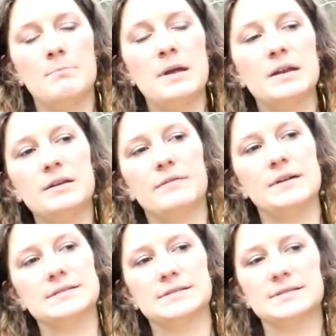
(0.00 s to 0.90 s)
many of
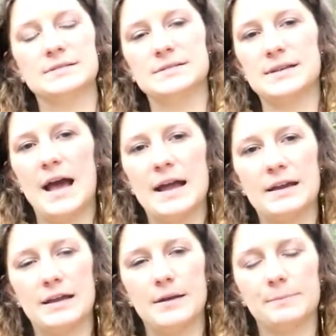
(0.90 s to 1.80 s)
us in
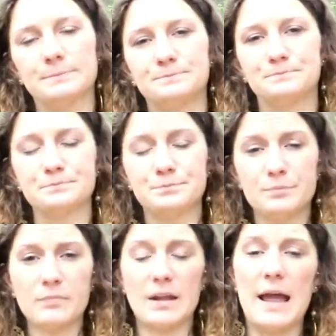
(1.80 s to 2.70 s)
society
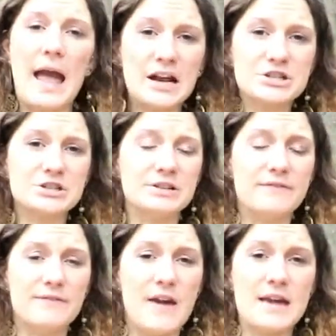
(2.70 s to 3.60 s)
actually
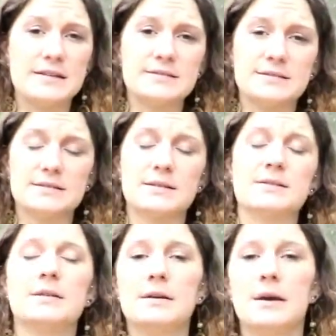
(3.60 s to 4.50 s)
face
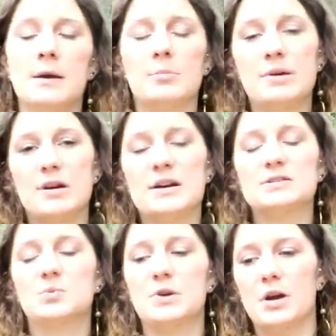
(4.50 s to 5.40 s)

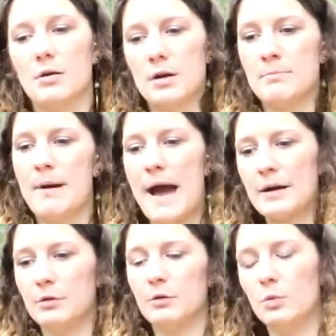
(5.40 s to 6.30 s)
because we are in
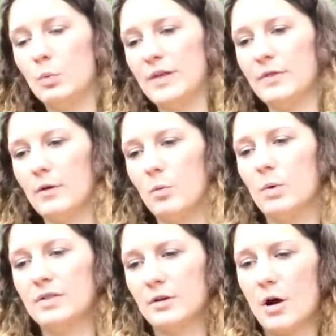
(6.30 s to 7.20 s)
battle with
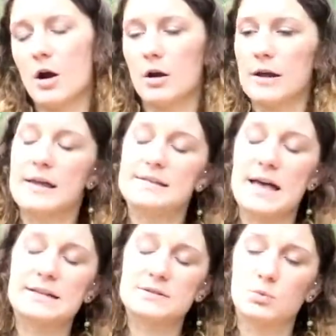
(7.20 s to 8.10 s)
if
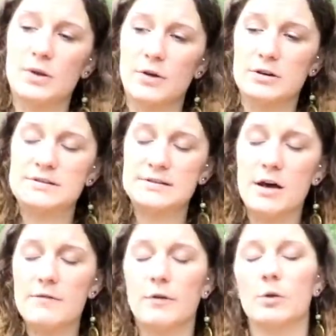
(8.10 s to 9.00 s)
that's with
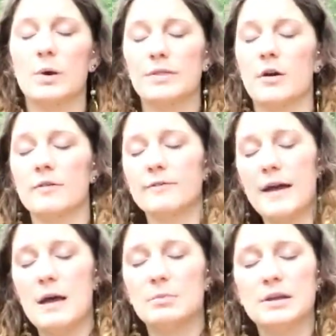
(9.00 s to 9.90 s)
ourself or with our
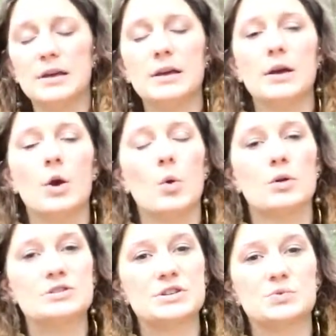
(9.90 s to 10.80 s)
family
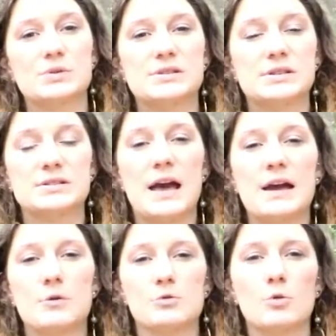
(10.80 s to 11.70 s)
or just with
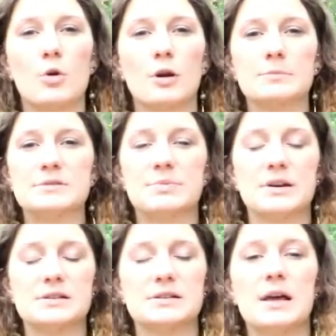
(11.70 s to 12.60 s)
societal norms,
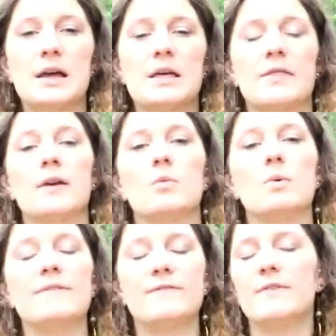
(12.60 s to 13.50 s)
because
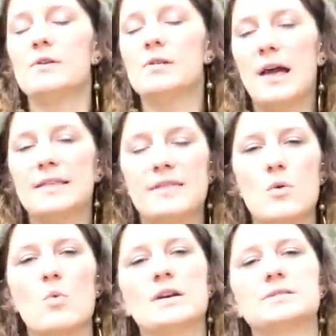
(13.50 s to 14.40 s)
we feel like they
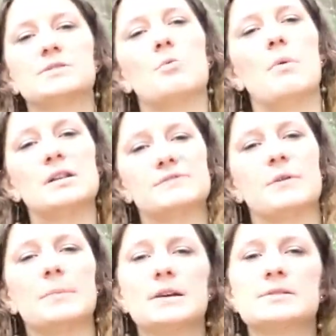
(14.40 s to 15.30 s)
want so much
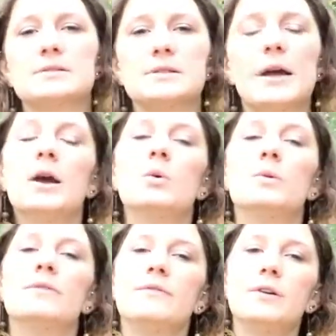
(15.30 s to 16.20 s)
from us.
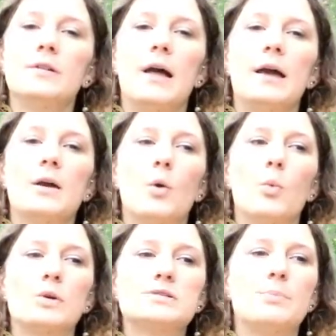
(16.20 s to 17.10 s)
We feel like
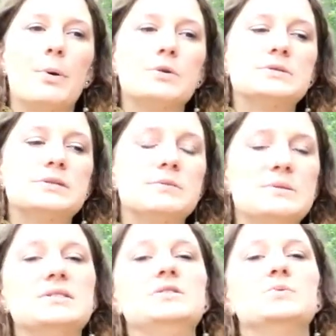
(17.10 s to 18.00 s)
we're supposed to
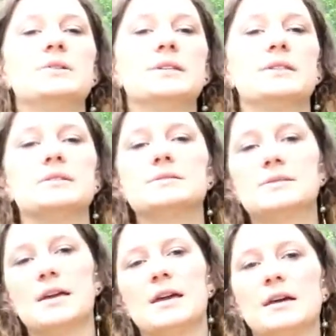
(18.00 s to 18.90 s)
be doing these
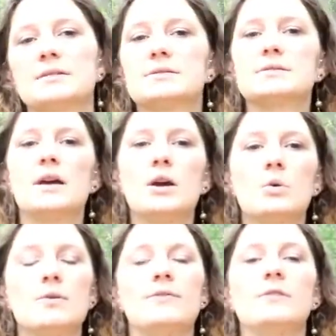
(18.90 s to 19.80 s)
things.
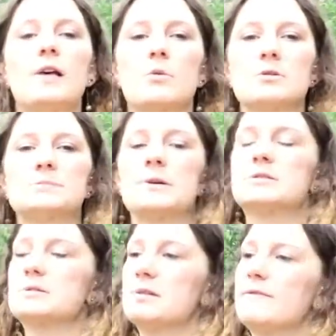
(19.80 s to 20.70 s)
We feel like we're
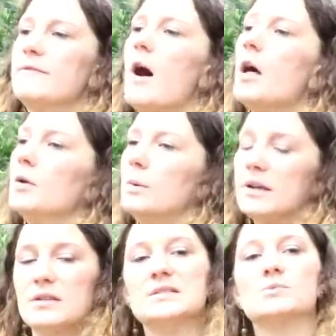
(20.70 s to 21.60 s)
supposed to be
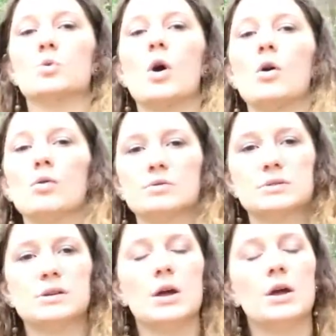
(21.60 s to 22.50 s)
following these
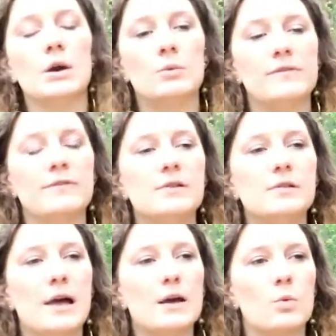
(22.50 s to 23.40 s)
roles. We feel
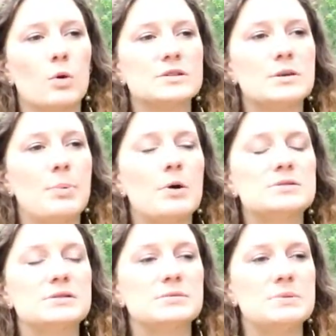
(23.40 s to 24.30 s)
like we're
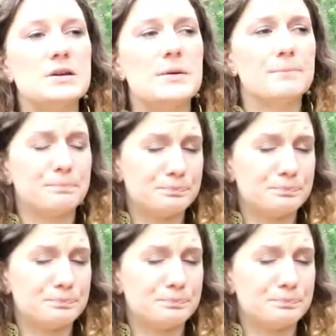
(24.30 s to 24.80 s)
supposed to be